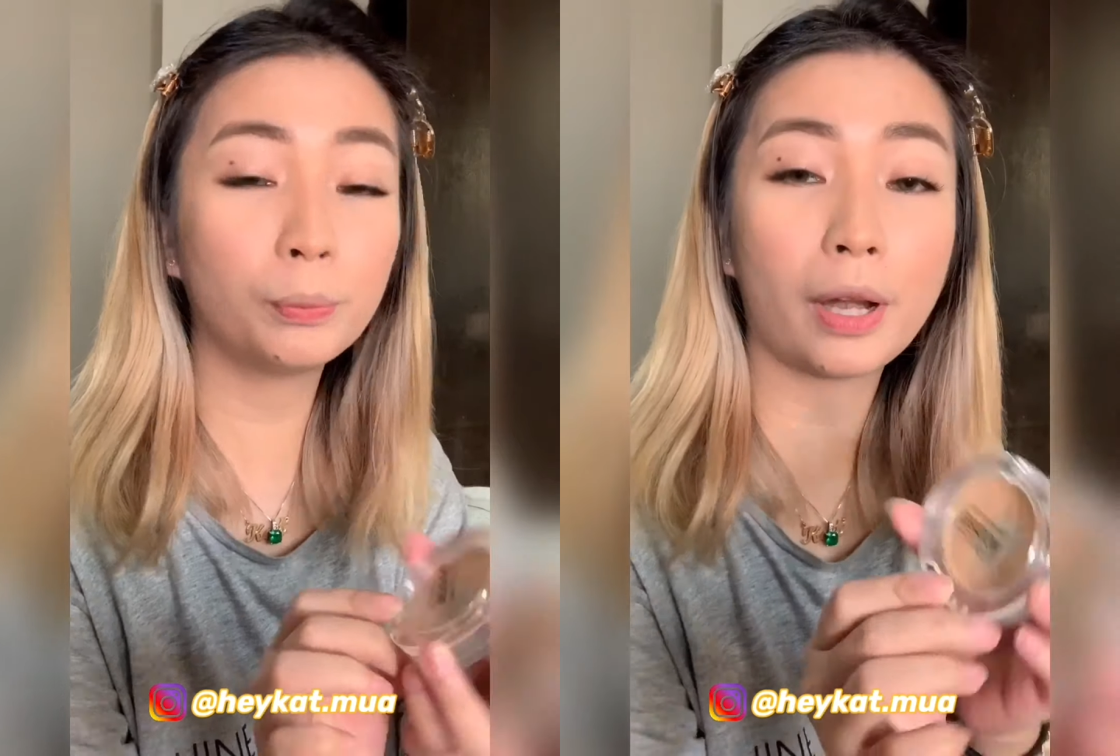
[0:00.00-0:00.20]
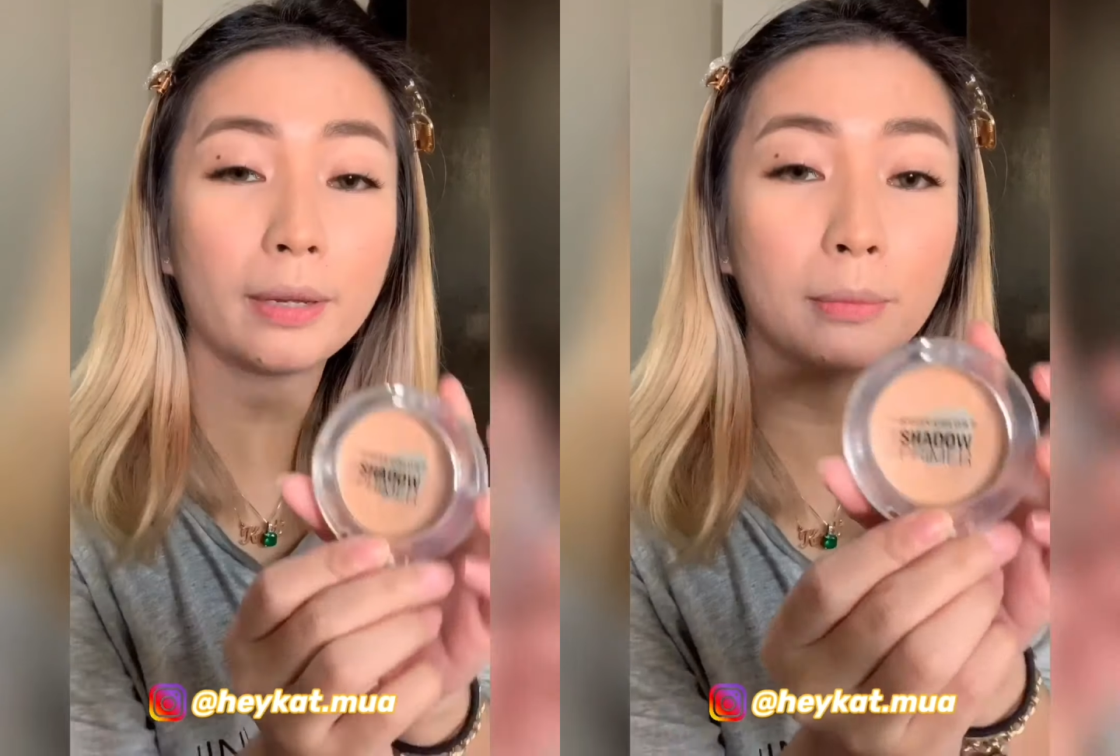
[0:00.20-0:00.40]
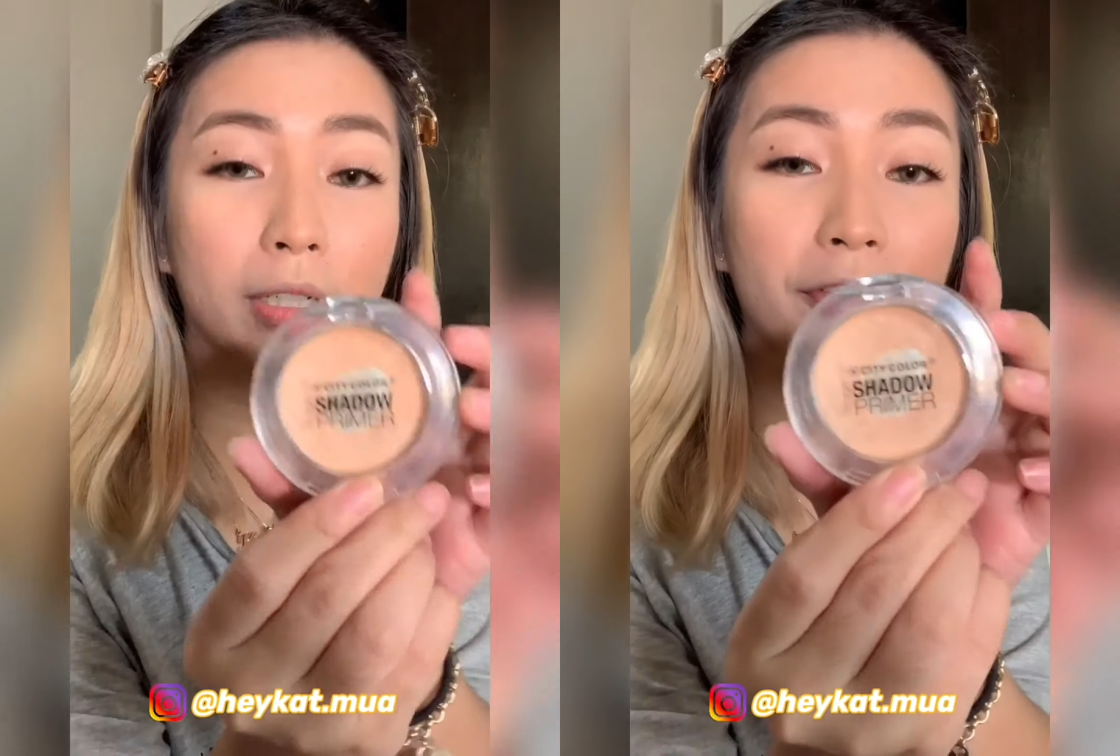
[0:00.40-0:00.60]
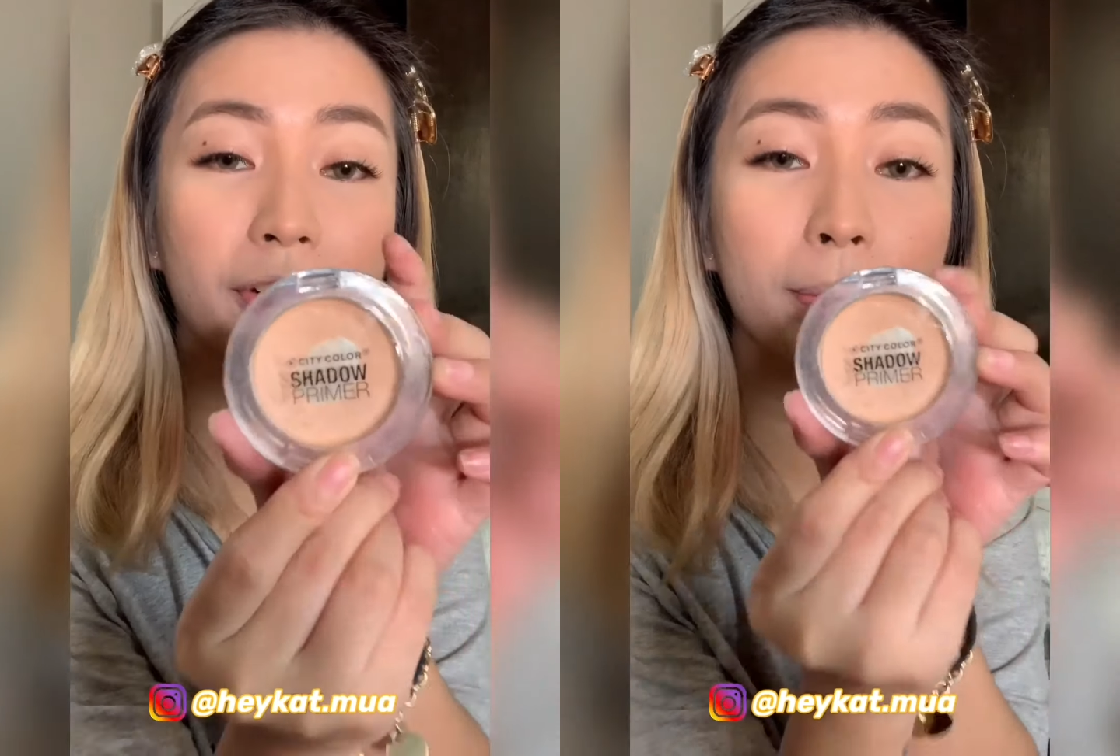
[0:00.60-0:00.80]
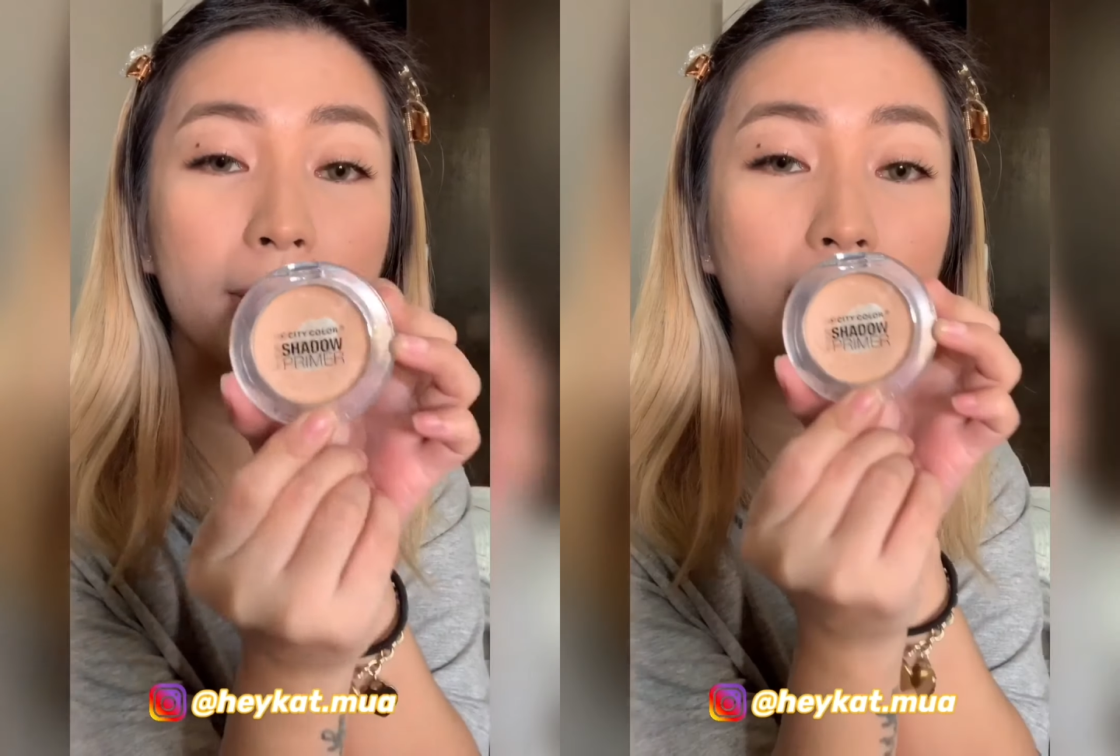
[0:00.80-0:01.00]
primer
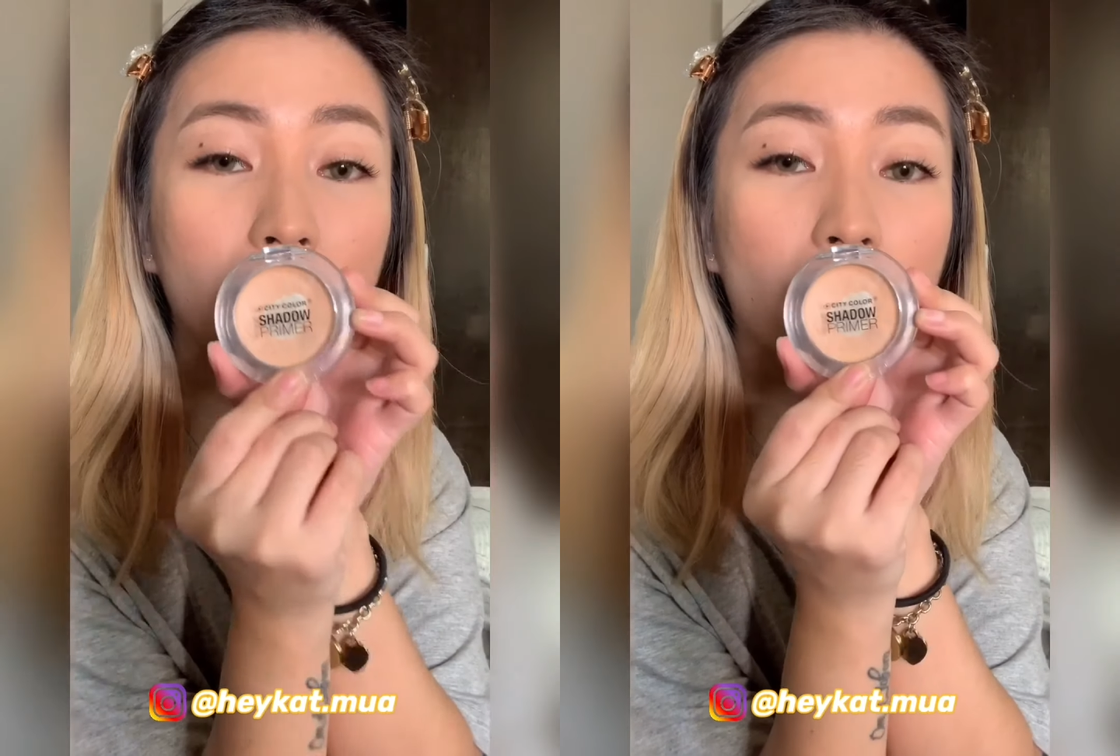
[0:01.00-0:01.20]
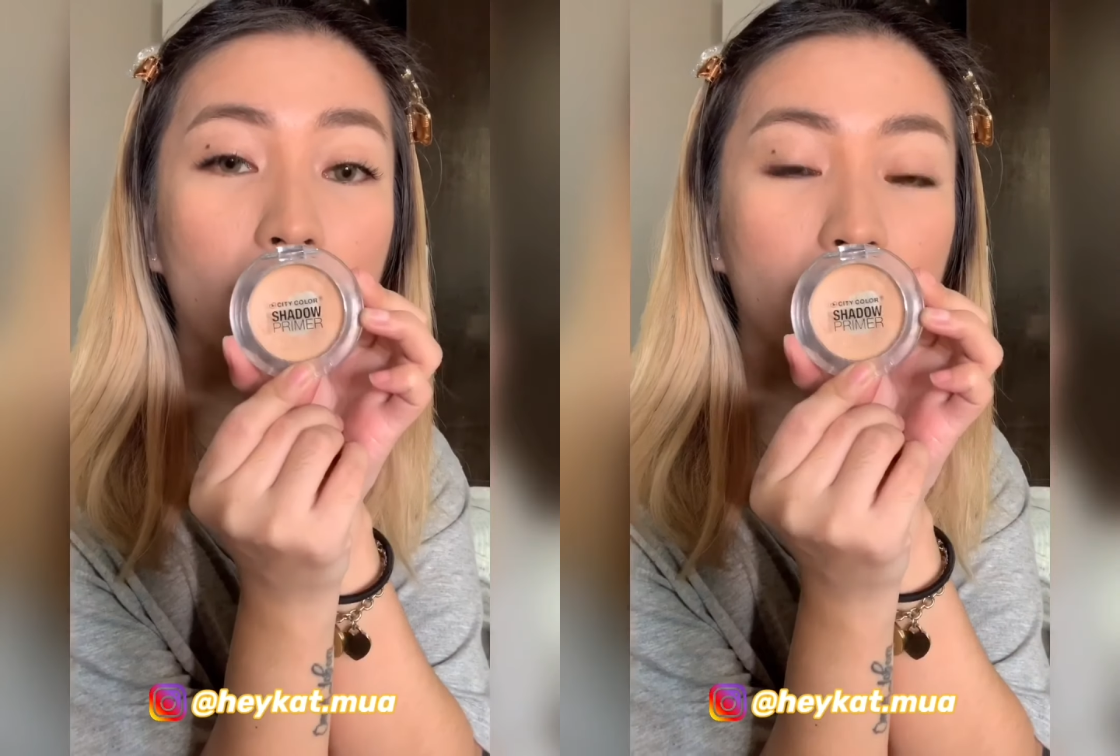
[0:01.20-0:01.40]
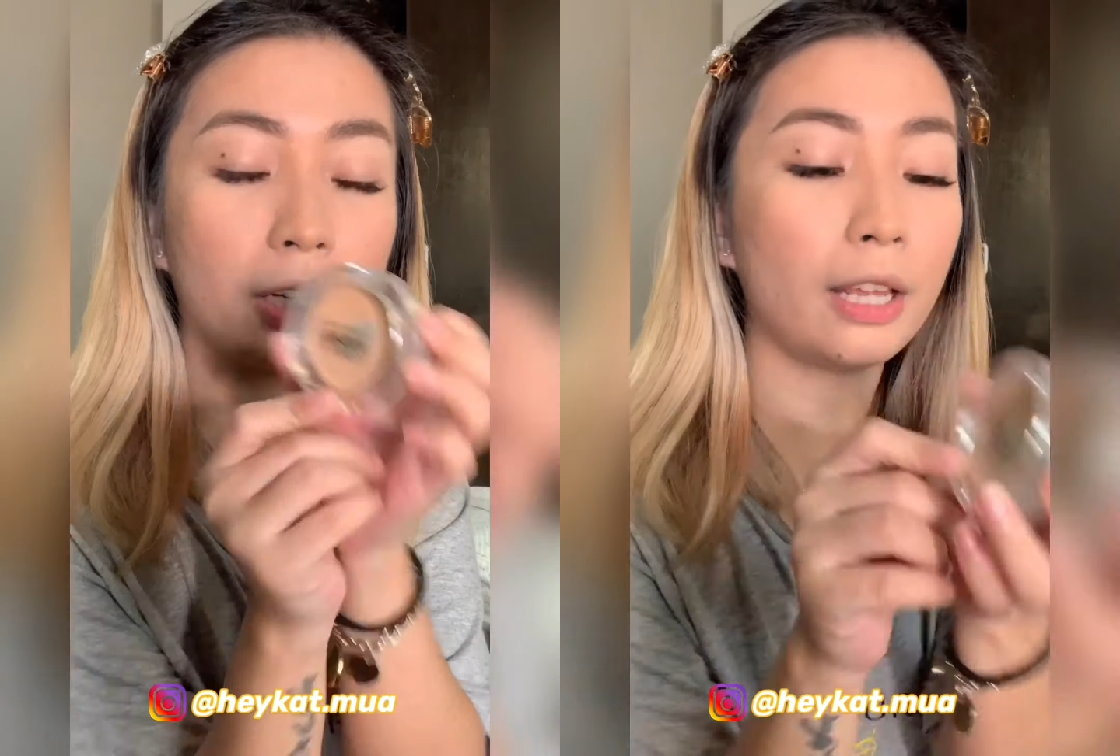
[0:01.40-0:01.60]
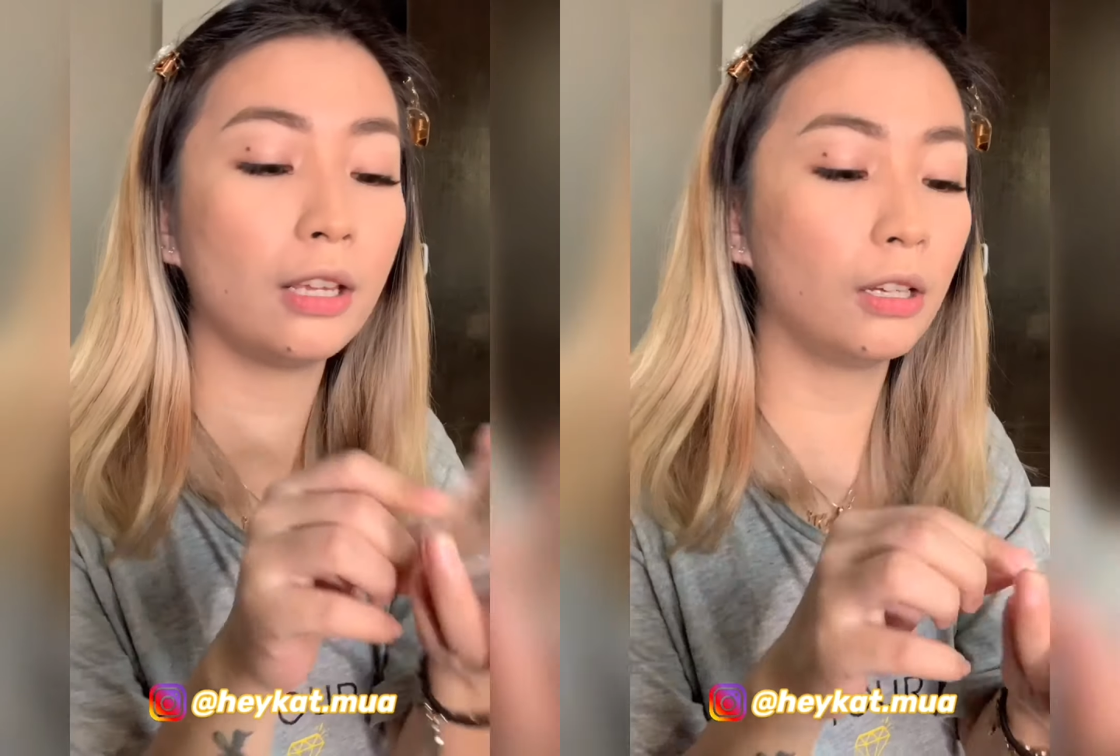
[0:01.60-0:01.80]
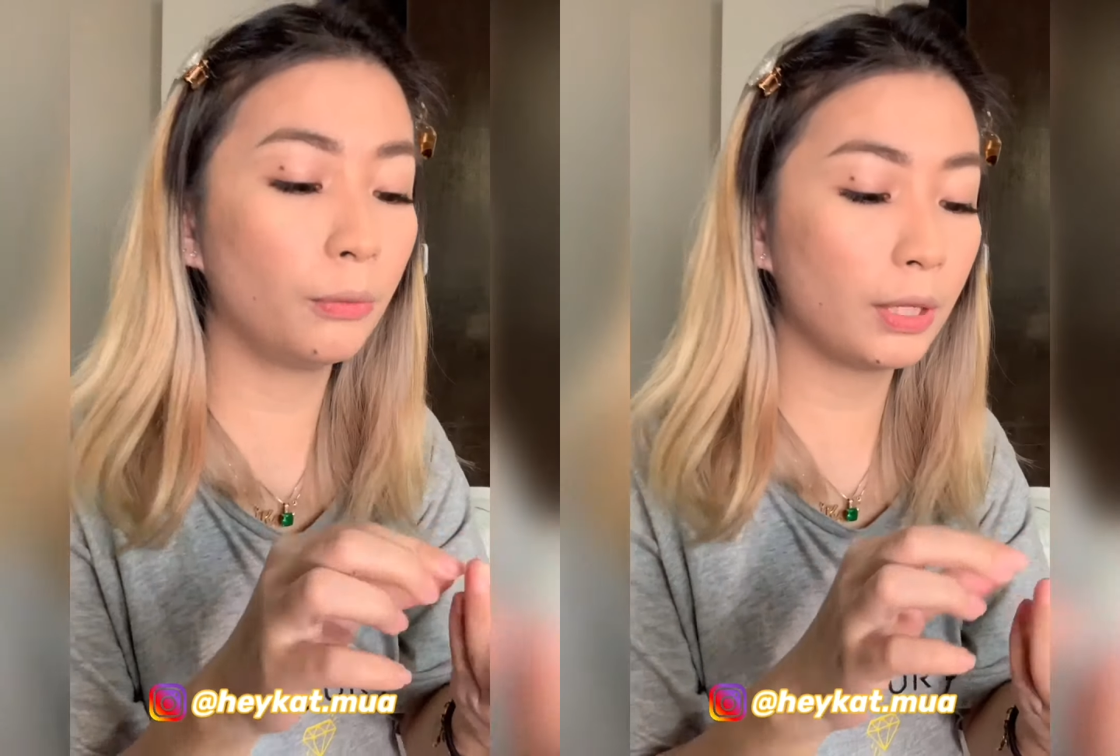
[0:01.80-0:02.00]
from City Color. I
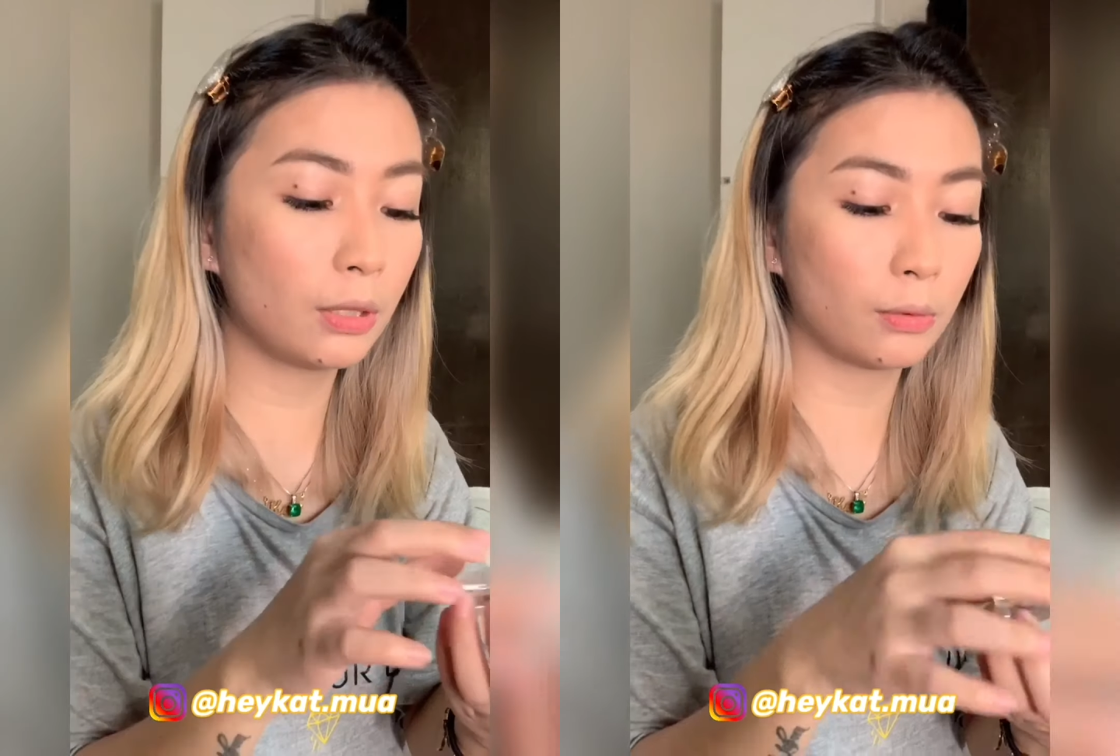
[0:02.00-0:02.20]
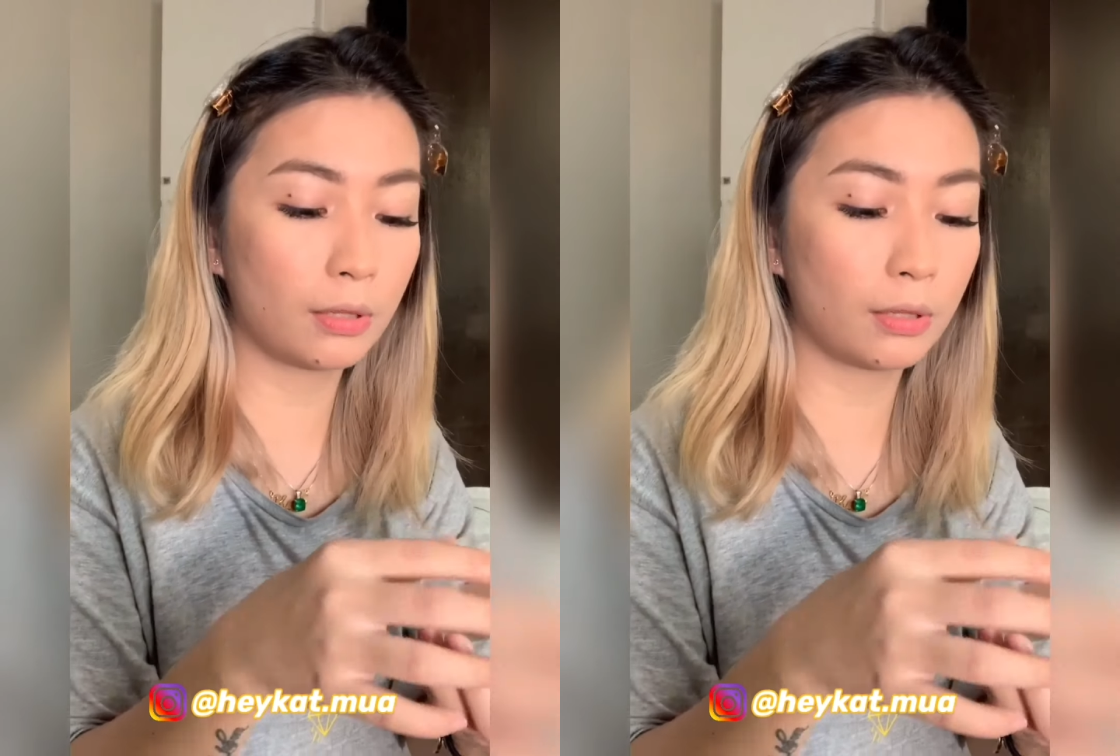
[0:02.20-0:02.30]
always use